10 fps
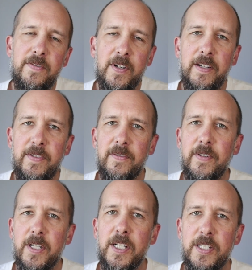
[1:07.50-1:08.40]
5
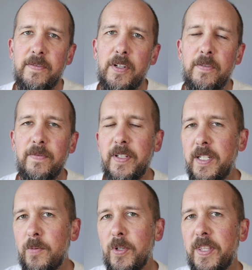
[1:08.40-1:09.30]
different kinds of
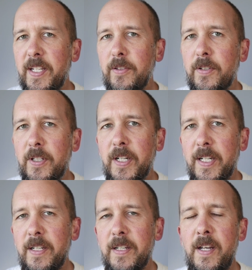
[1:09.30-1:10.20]
conflict, what they look
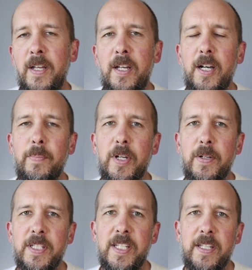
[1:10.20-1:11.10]
like. I'm
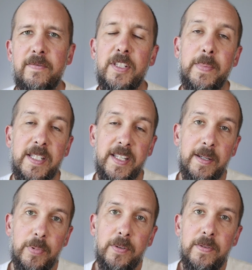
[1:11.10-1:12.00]
going to give some
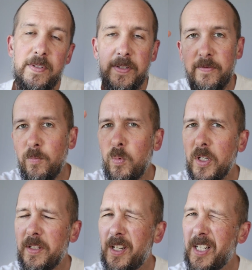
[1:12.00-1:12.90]
examples of
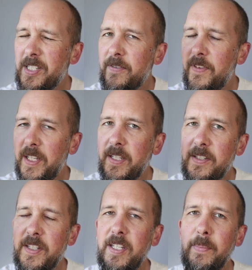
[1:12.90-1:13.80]
what kinds of things
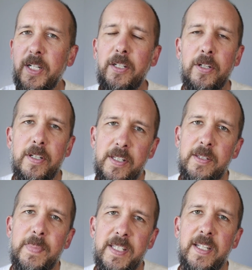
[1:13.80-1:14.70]
that you might notice,
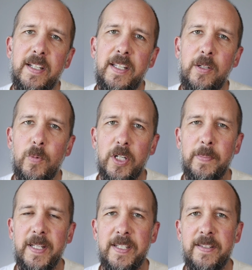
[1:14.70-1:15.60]
particularly in
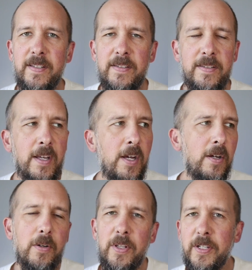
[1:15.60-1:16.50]
workplaces,
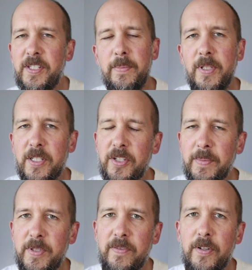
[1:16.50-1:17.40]
although similar
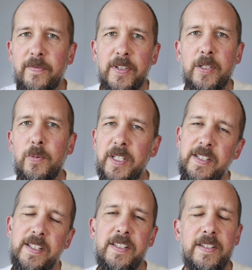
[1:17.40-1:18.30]
types of conflict would
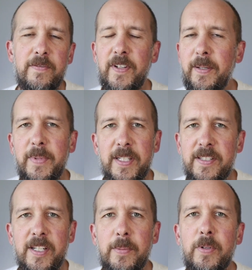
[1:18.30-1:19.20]
exist in families,
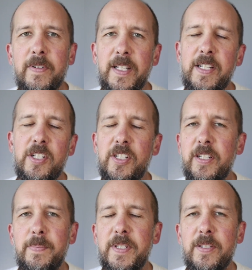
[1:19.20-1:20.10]
couple
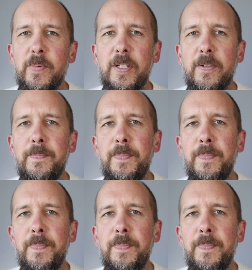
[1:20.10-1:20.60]
relationships as well.